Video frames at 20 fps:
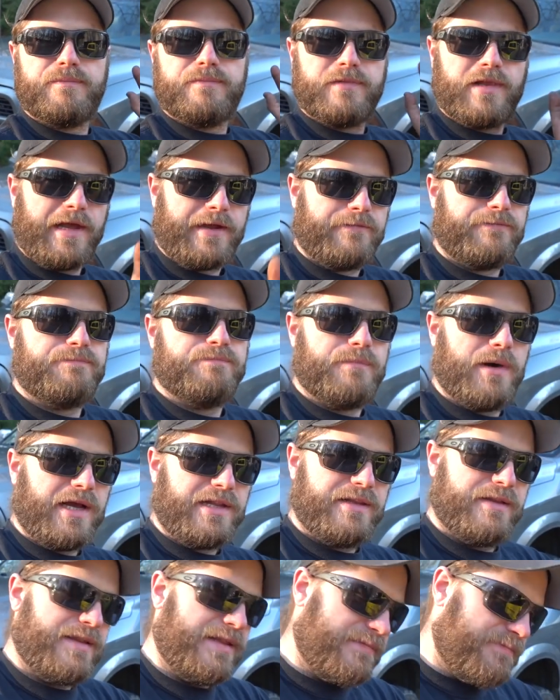Like my
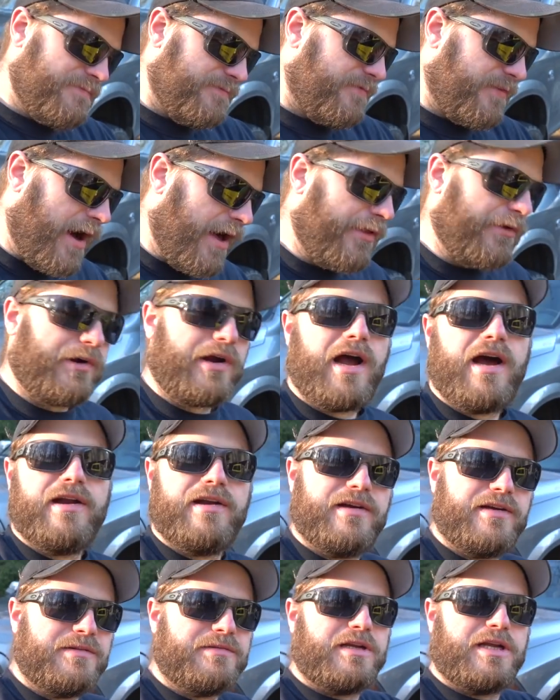father kind
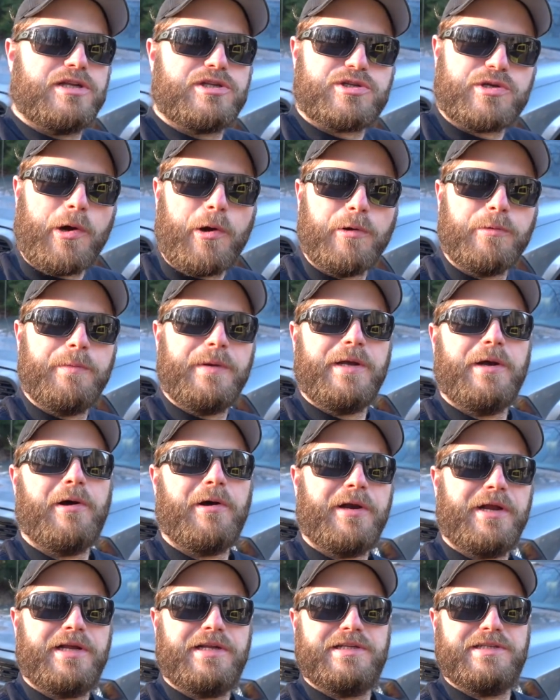of consoled me
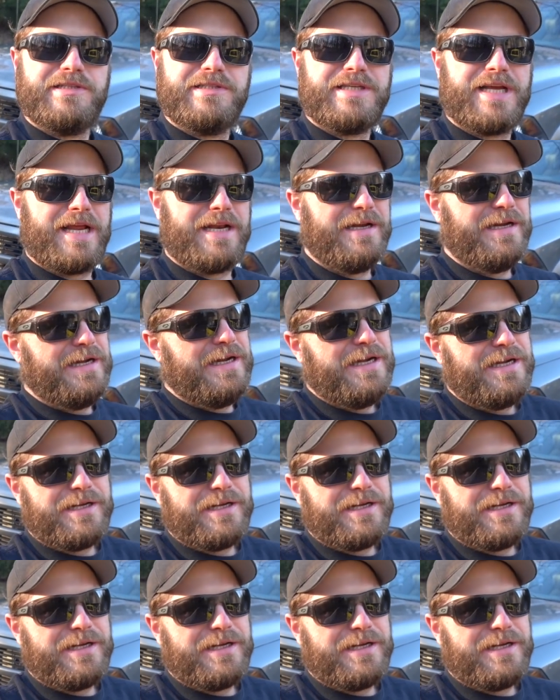on it and said,